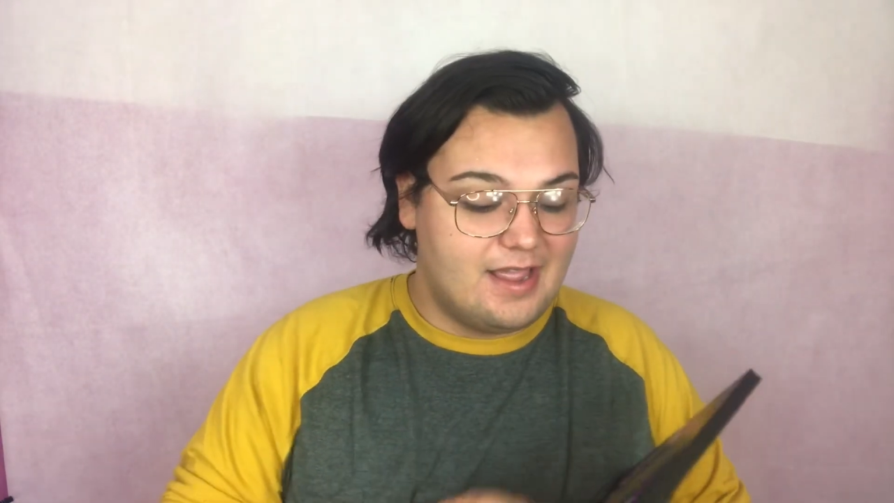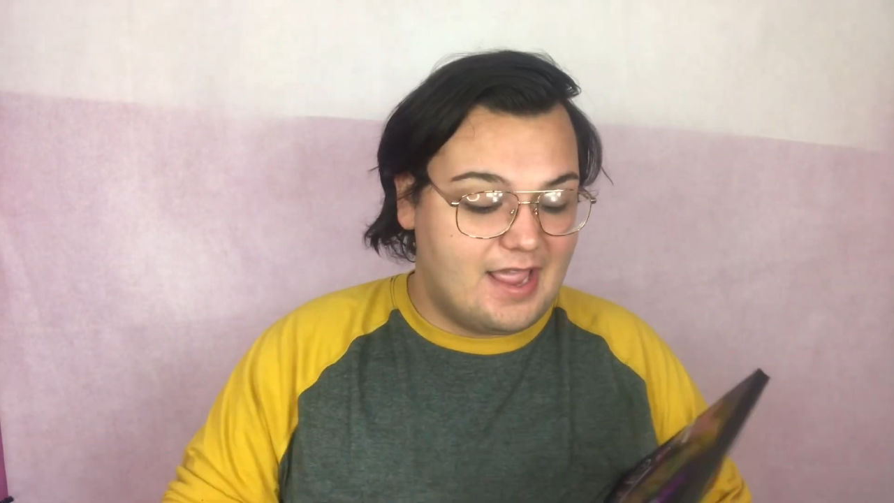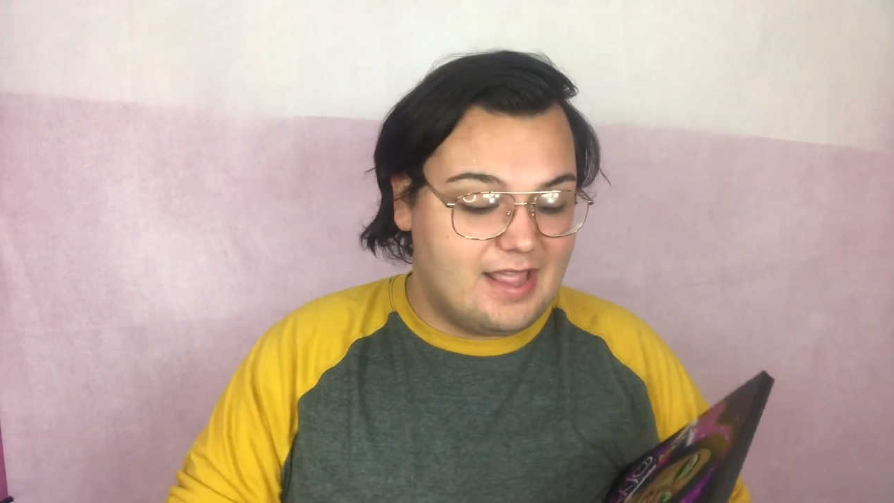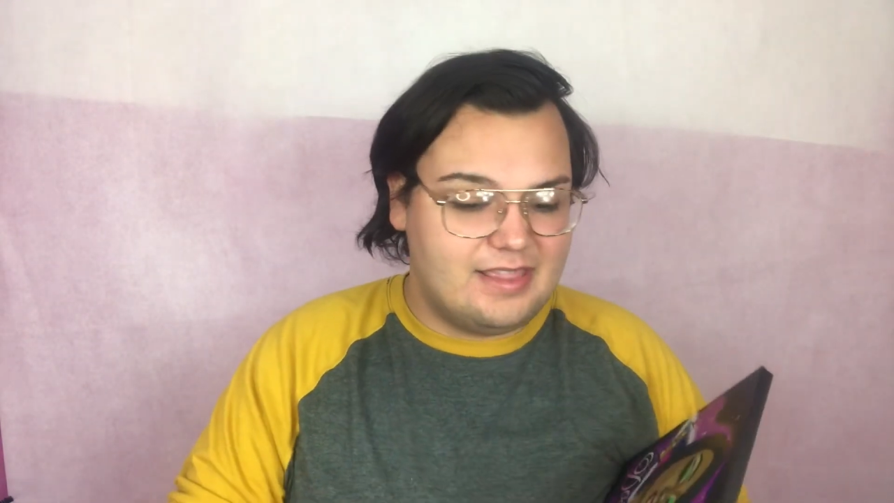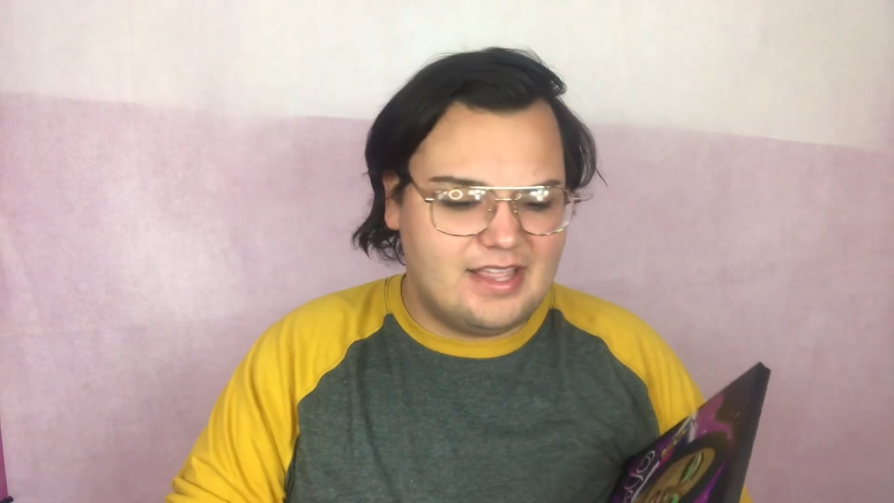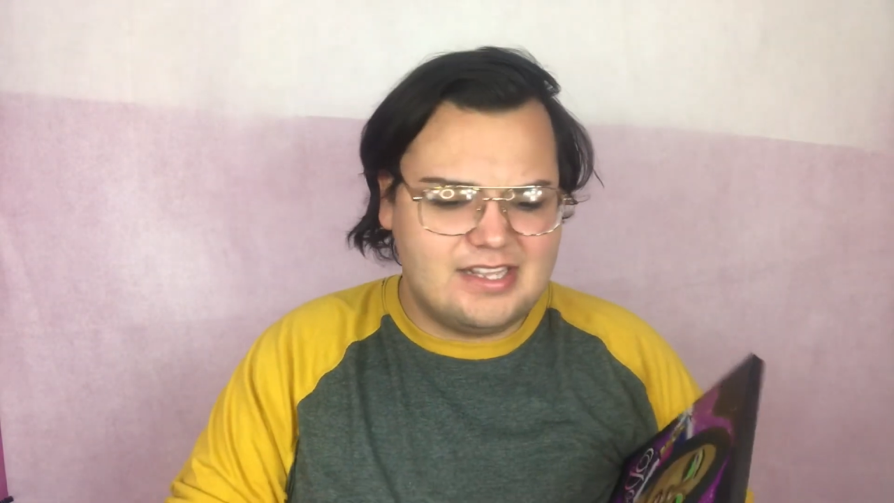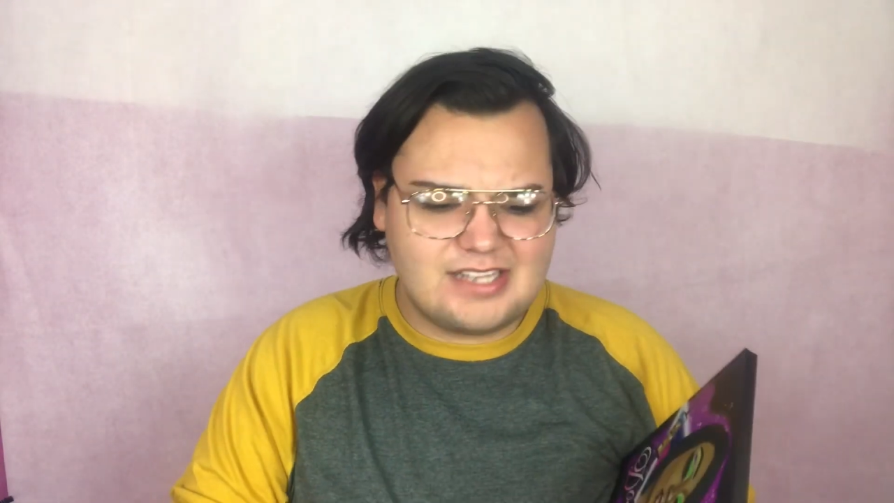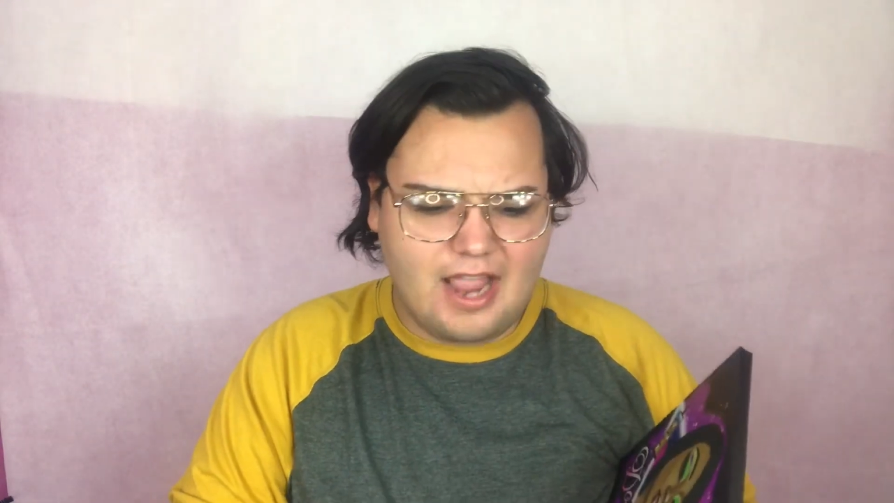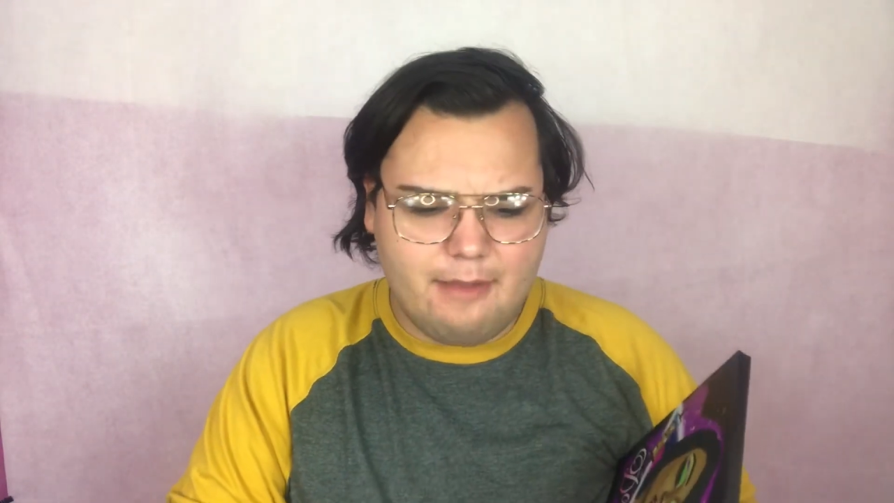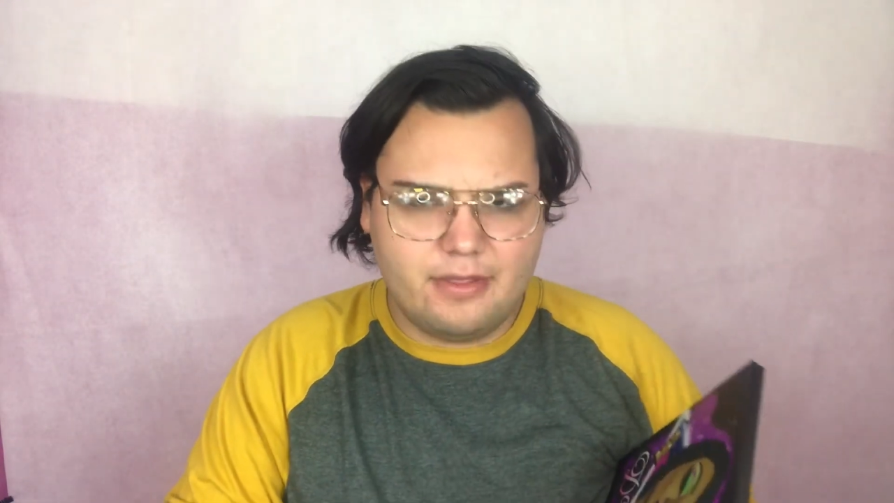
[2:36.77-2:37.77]
And this,
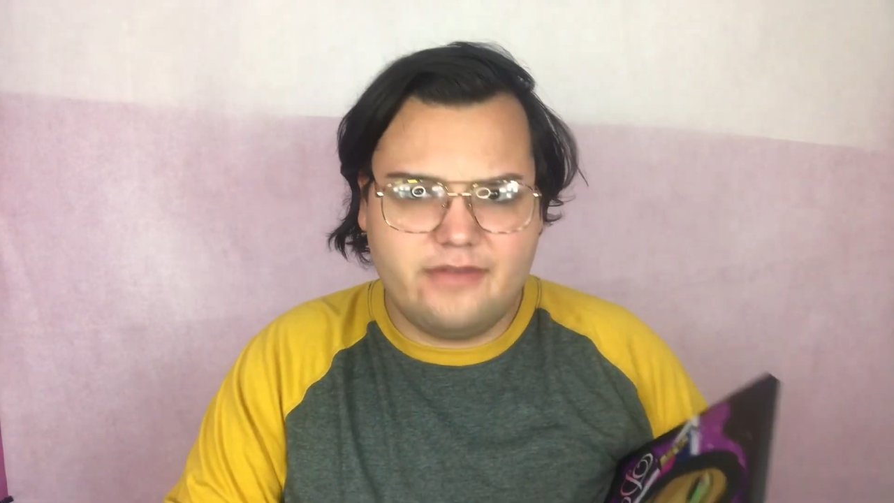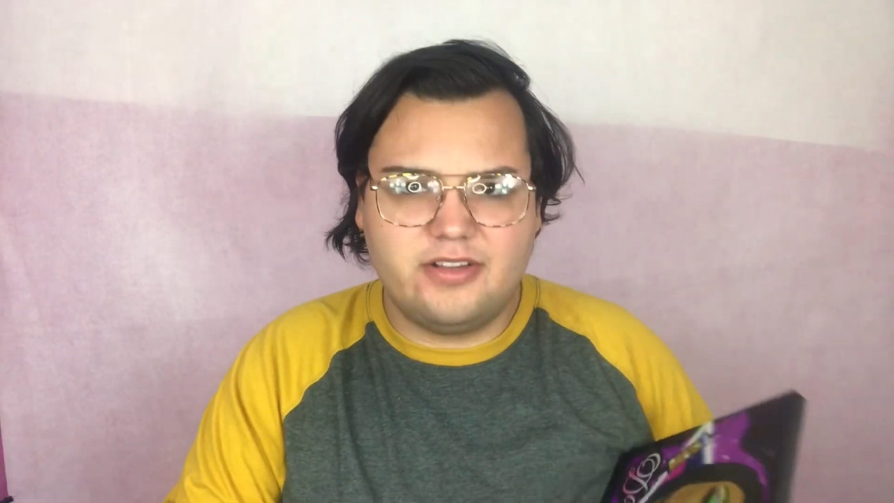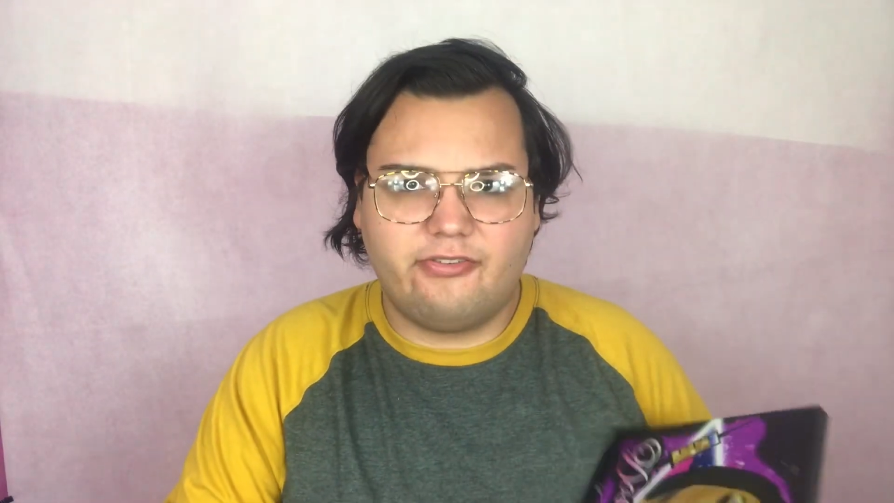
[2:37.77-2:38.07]
I believe, is